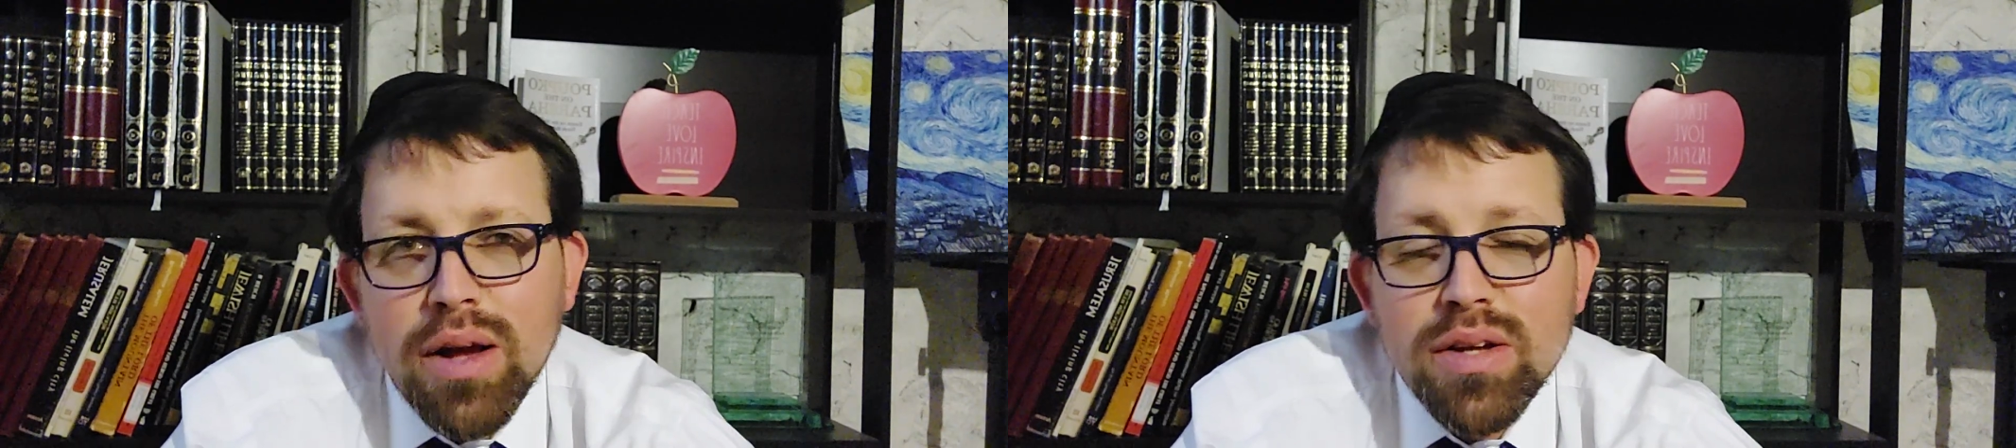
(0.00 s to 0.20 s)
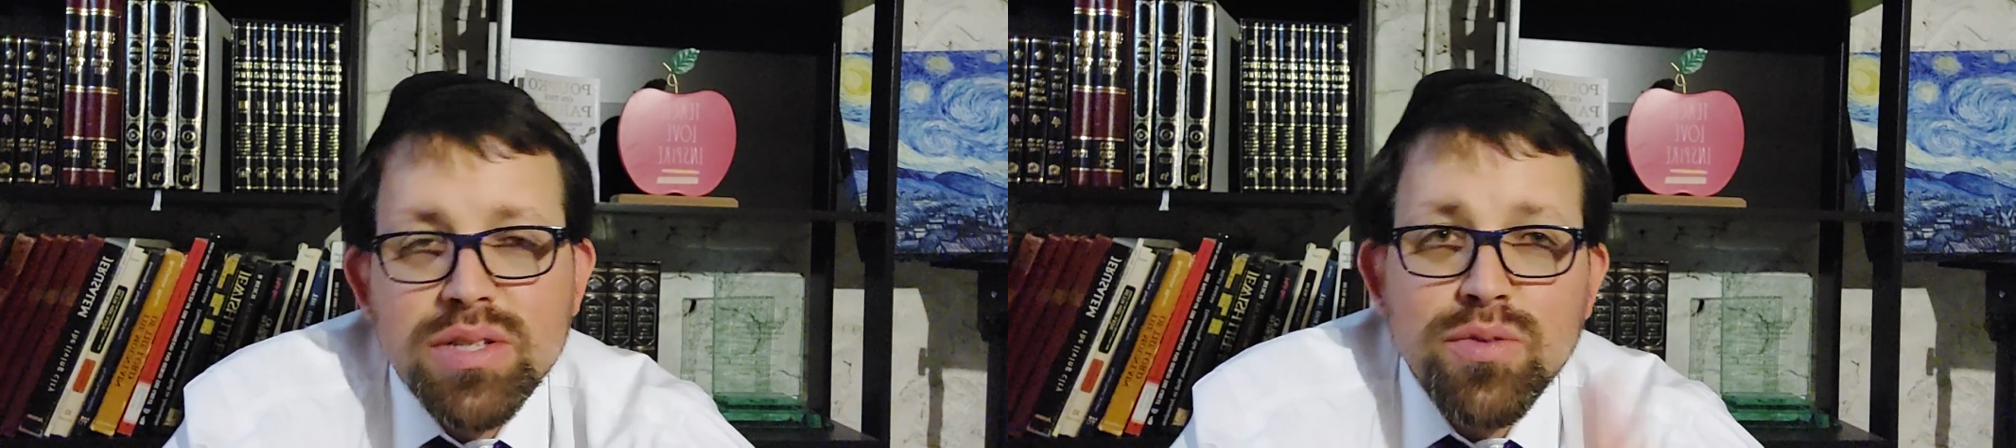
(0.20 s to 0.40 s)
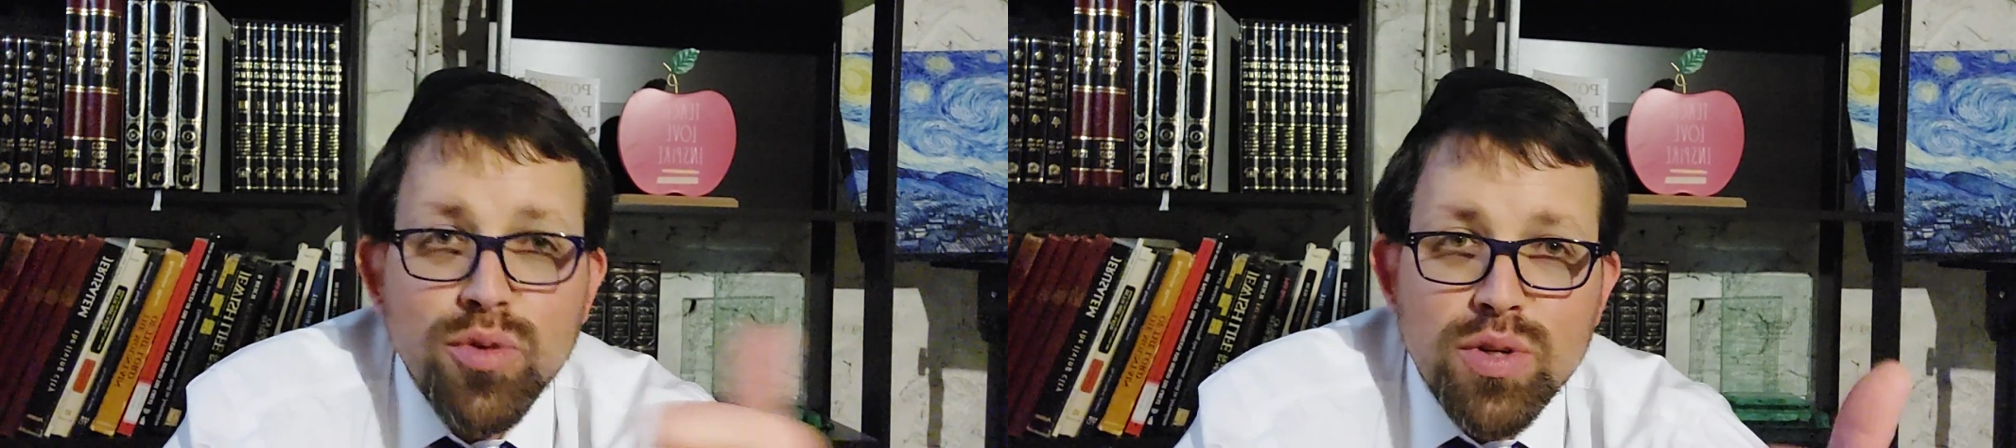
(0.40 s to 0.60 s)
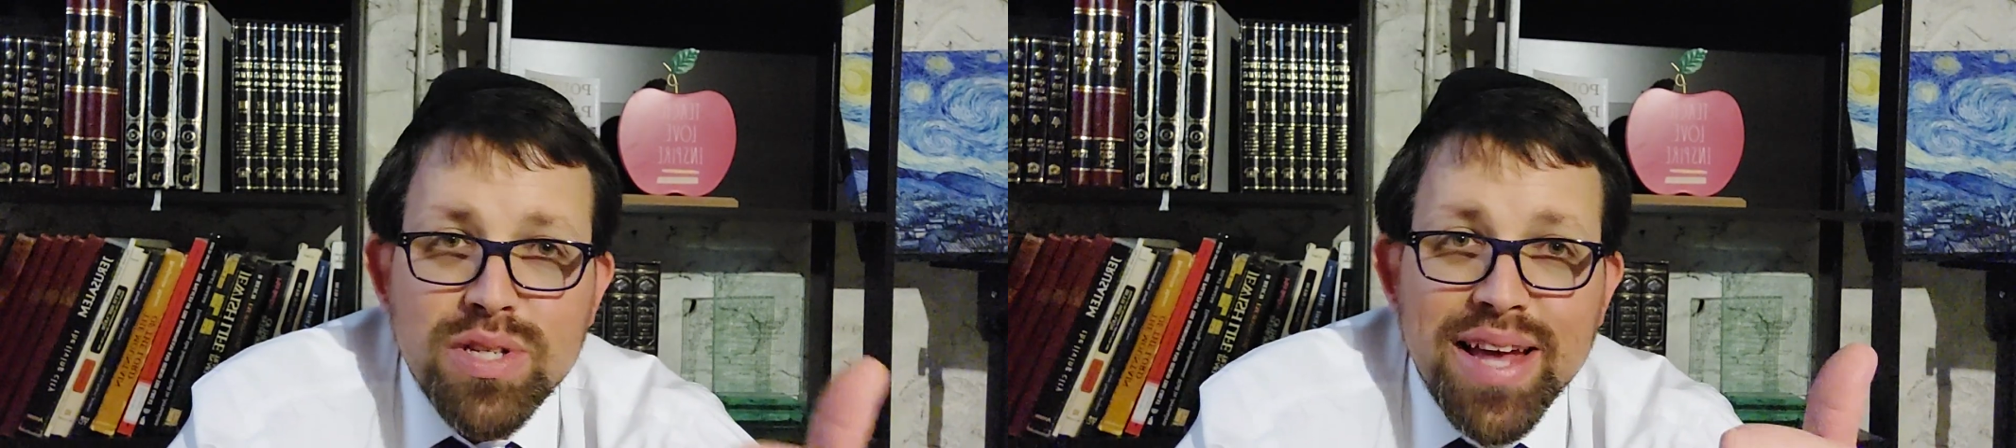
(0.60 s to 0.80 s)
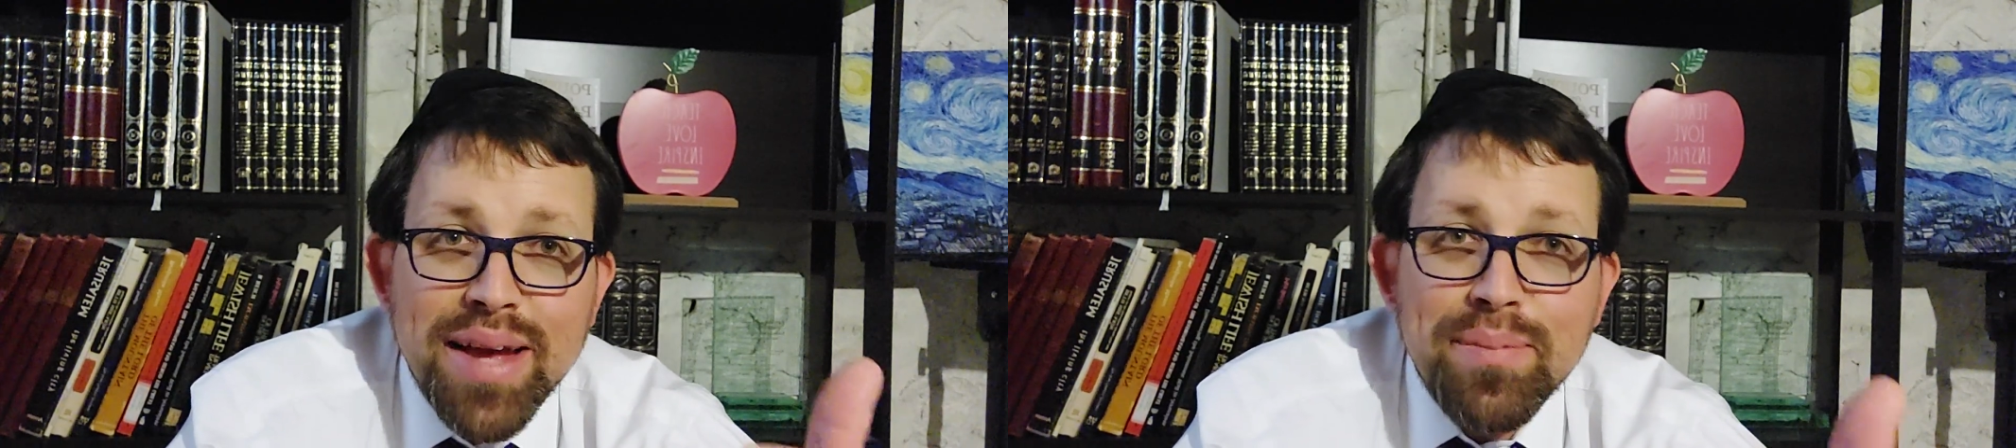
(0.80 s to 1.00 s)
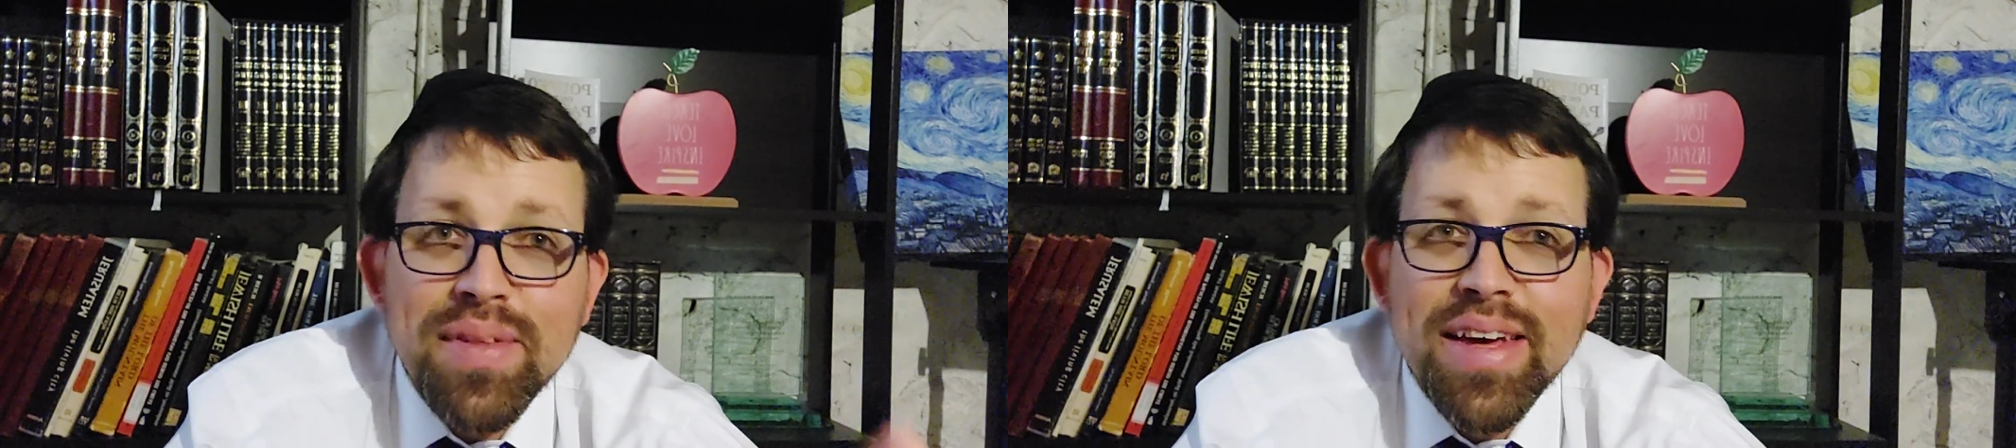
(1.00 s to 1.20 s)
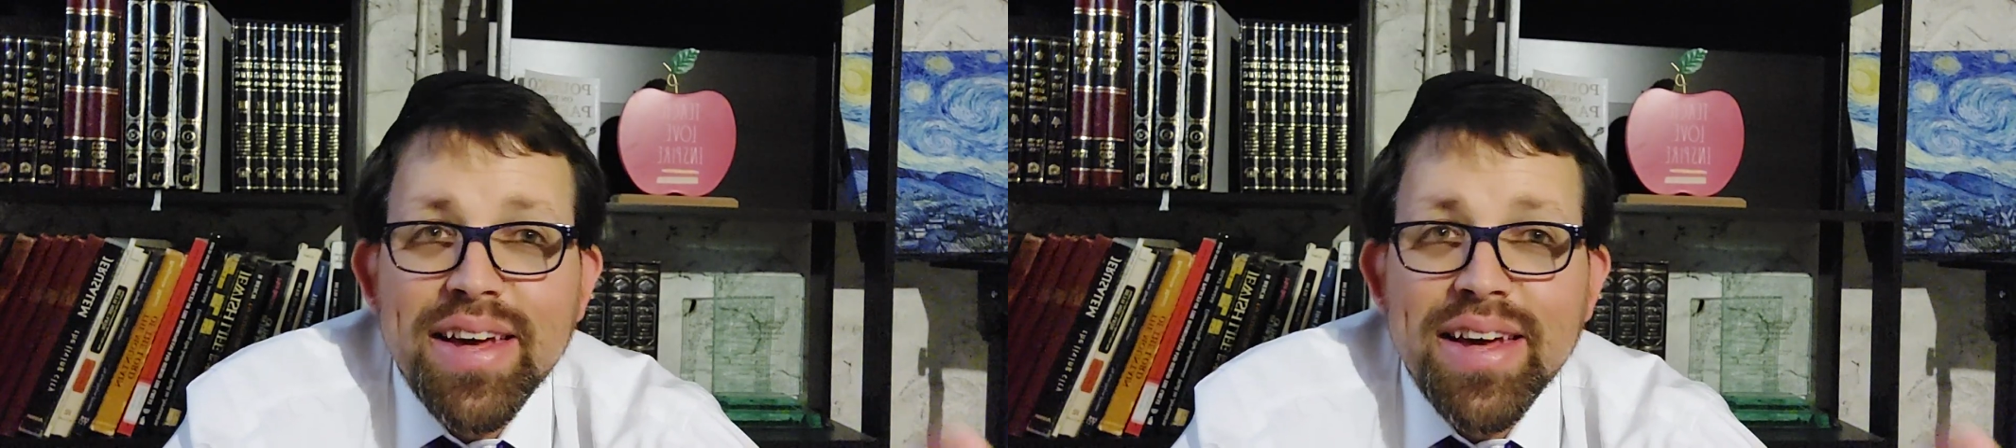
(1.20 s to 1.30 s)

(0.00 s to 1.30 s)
because the first time,